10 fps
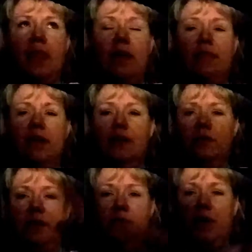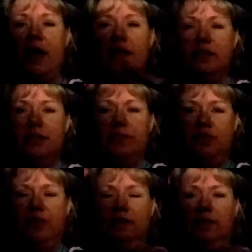And then they were cut to
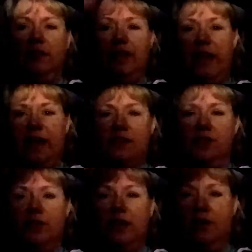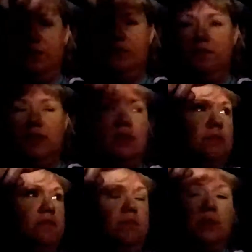different lengths so that it would the
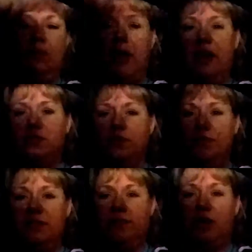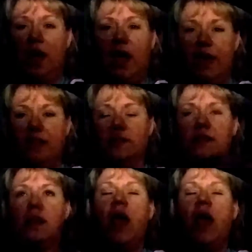blocks would be different heights.